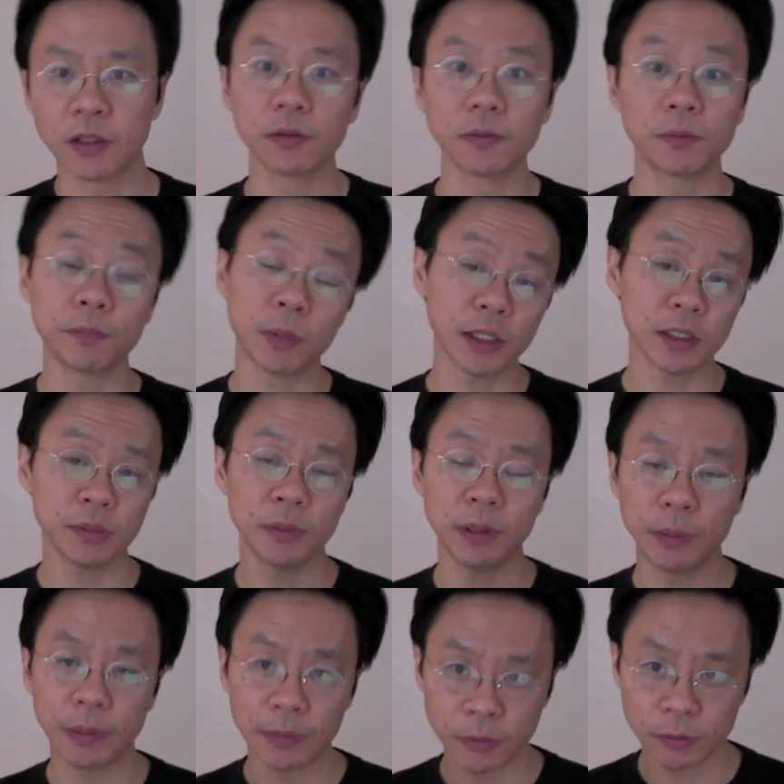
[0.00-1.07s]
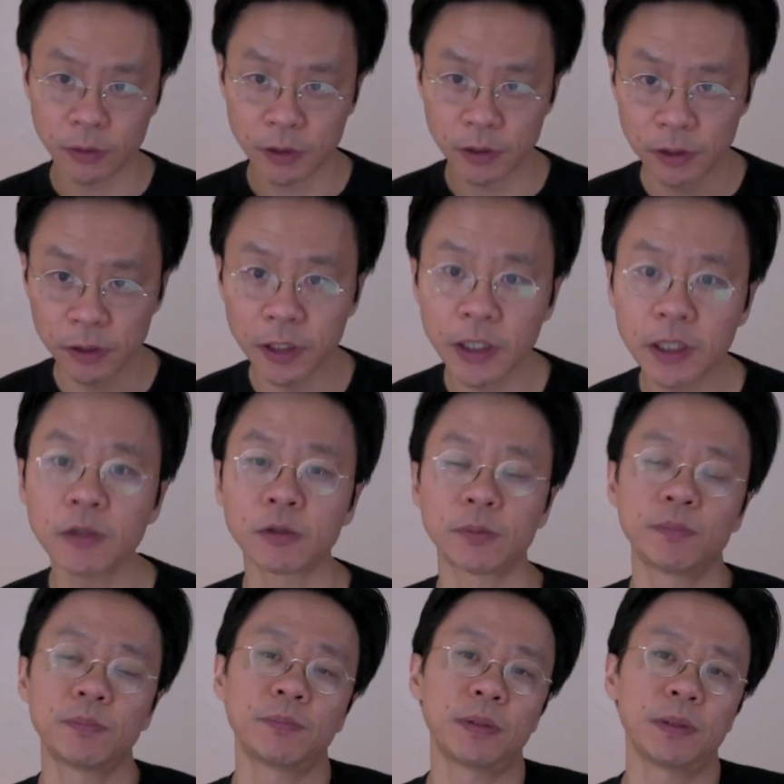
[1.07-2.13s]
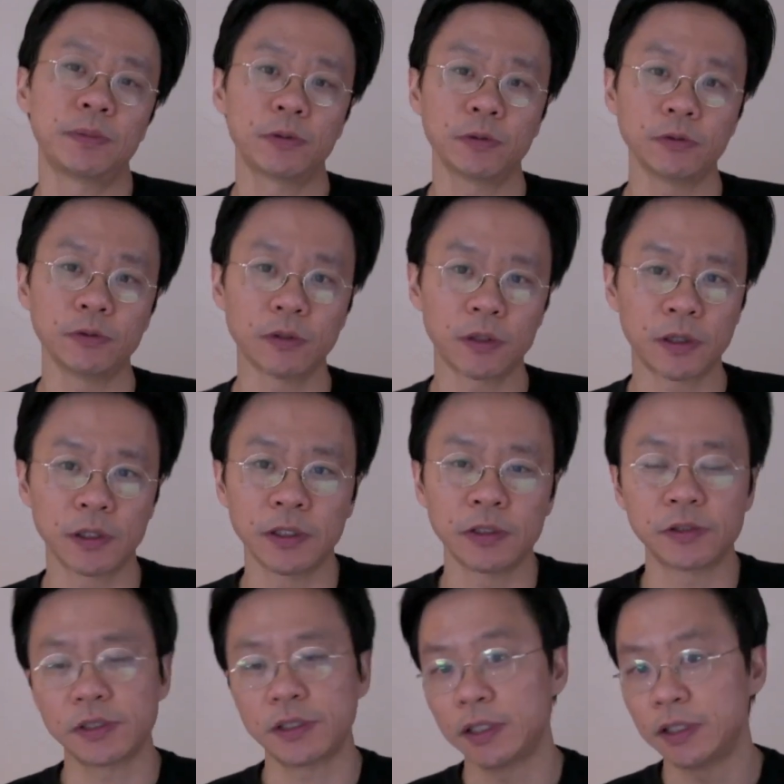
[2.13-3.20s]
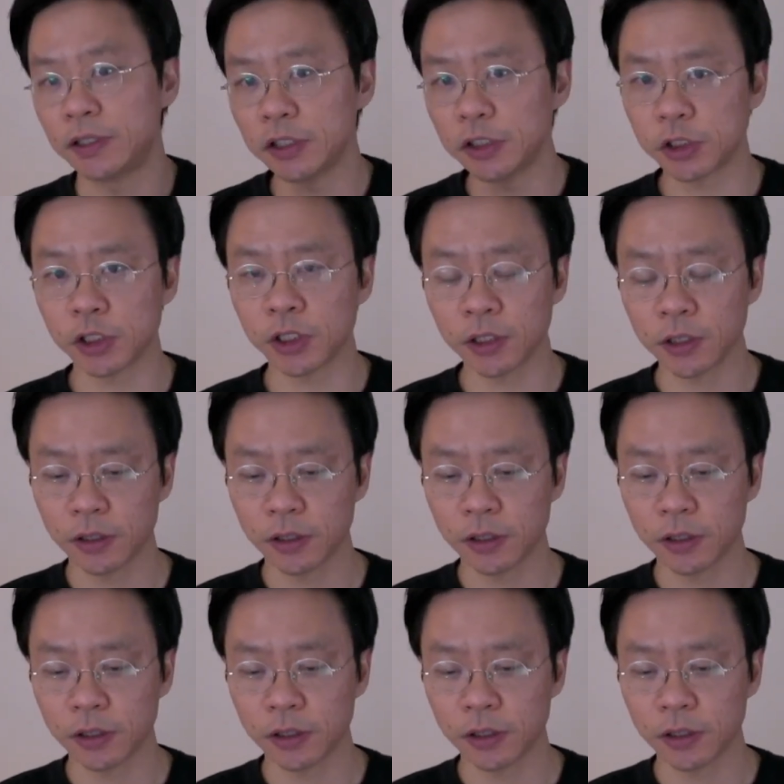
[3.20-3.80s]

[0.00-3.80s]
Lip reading: possibly people who are learning or people who are interested in teaching.